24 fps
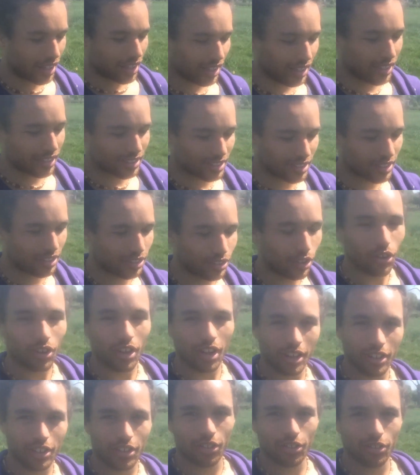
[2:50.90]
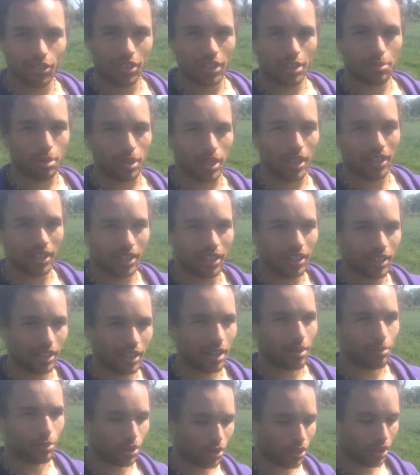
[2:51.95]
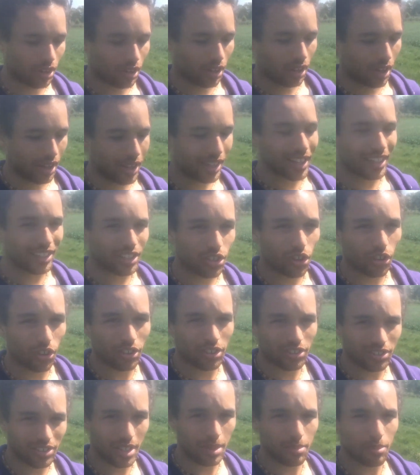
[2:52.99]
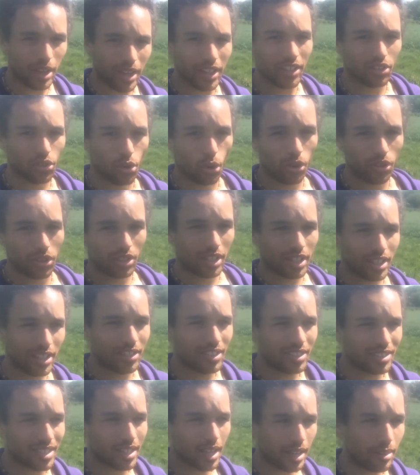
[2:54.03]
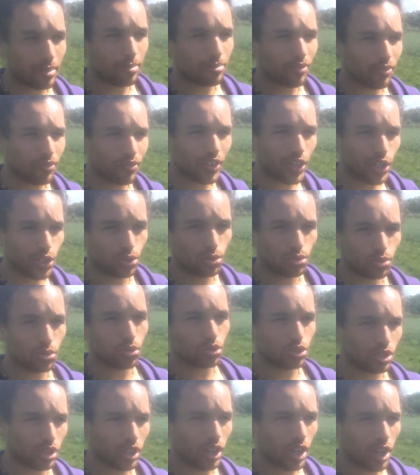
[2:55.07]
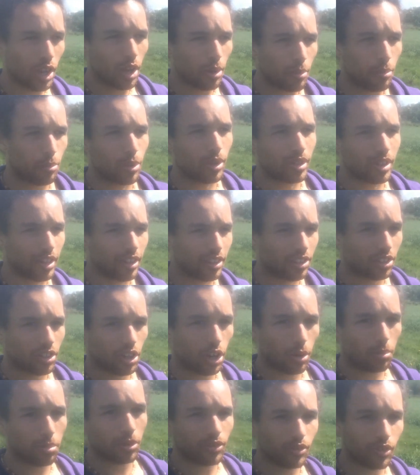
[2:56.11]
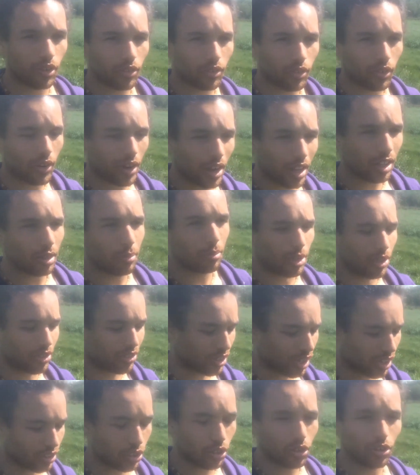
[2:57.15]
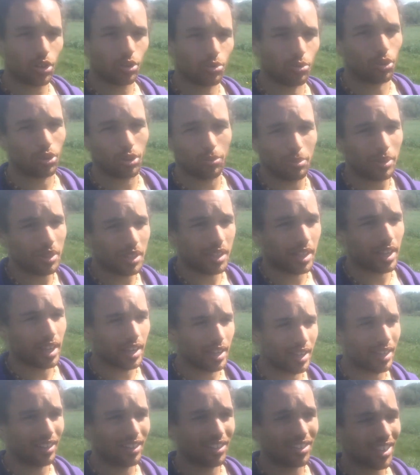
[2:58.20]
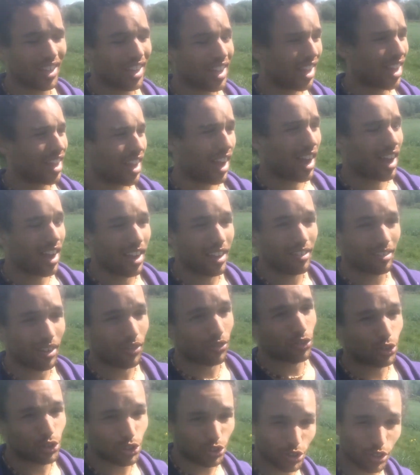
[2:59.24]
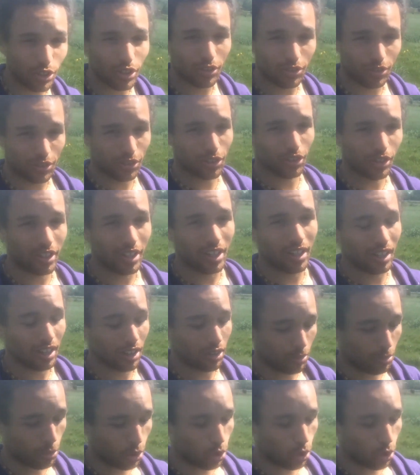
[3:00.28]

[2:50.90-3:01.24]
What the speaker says: It's not like 2C-B, I'm not going to lie. It's got the same visuals, but there's a couple of other elements. I don't know what the BK is. I should have studied a little